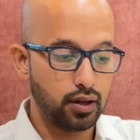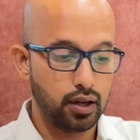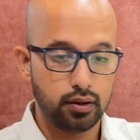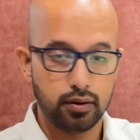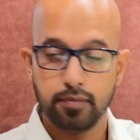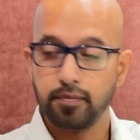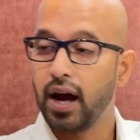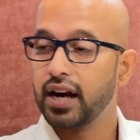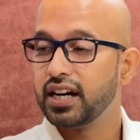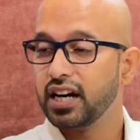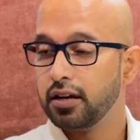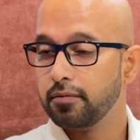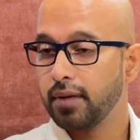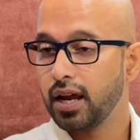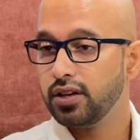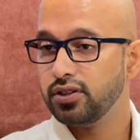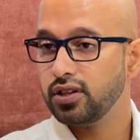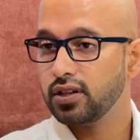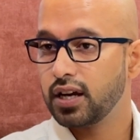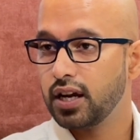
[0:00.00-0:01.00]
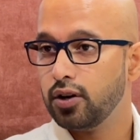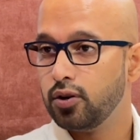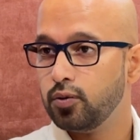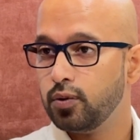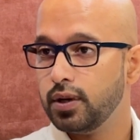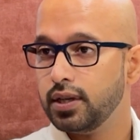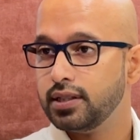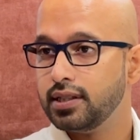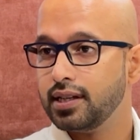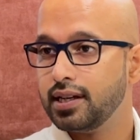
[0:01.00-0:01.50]
marketing manager can do
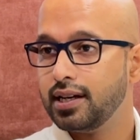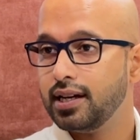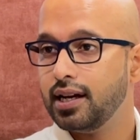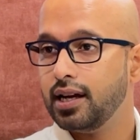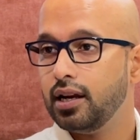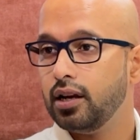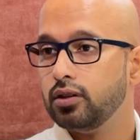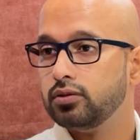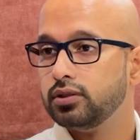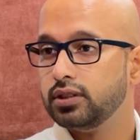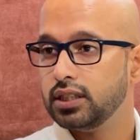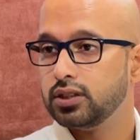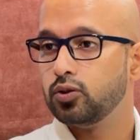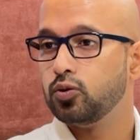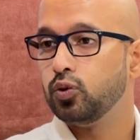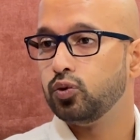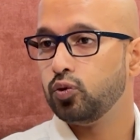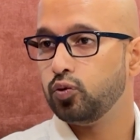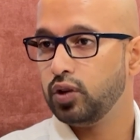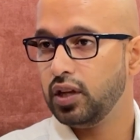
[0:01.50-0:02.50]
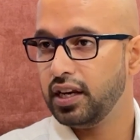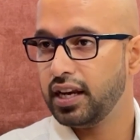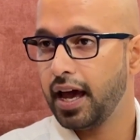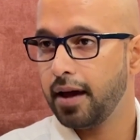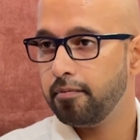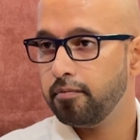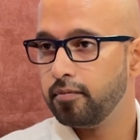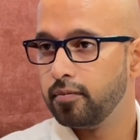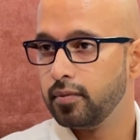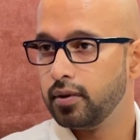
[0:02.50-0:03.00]
is just go through the
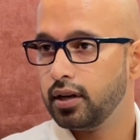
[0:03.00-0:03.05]
DAM,